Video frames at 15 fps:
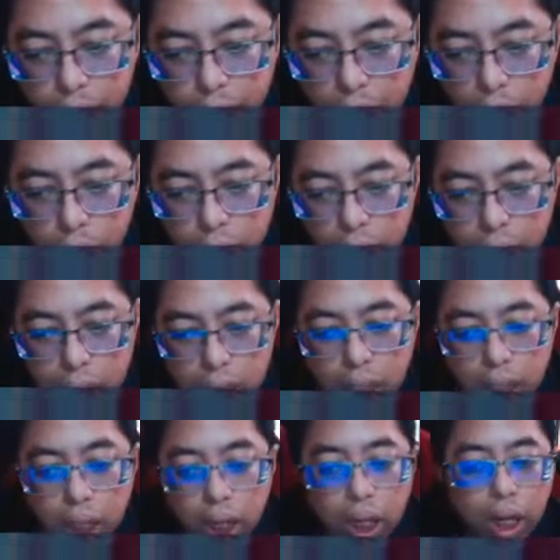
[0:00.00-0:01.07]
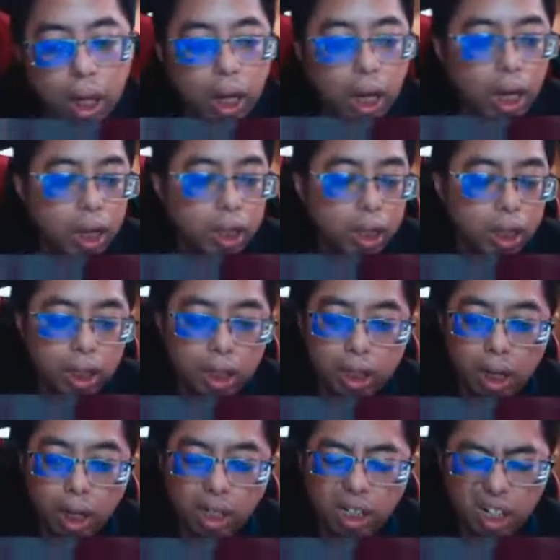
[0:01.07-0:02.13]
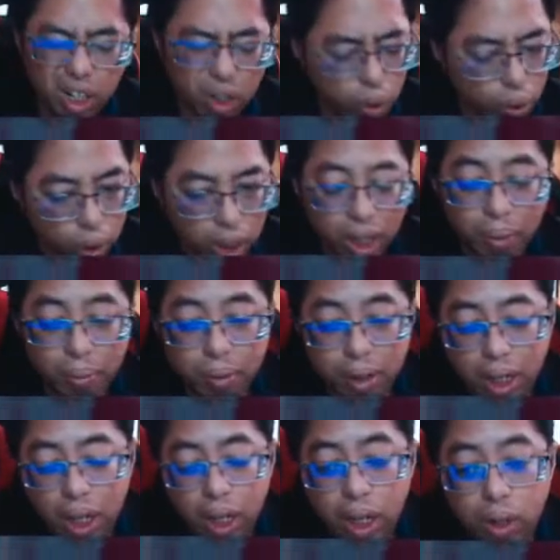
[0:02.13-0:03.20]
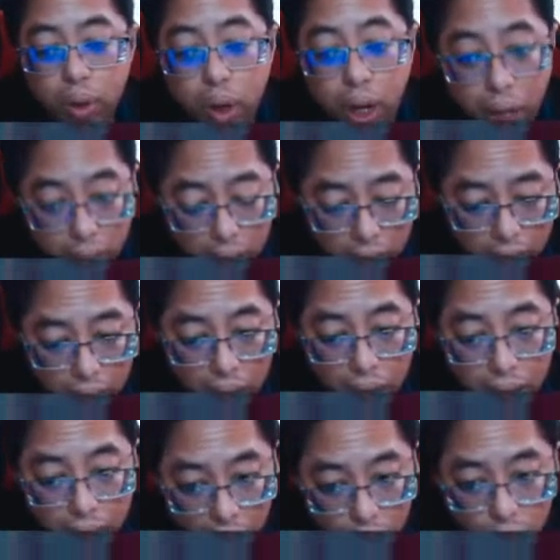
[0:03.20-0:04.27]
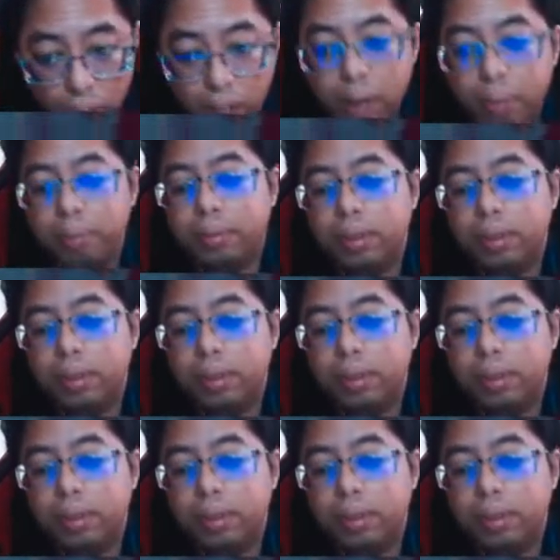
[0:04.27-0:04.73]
part, which is archegonium. Okay, no egg, archegonium.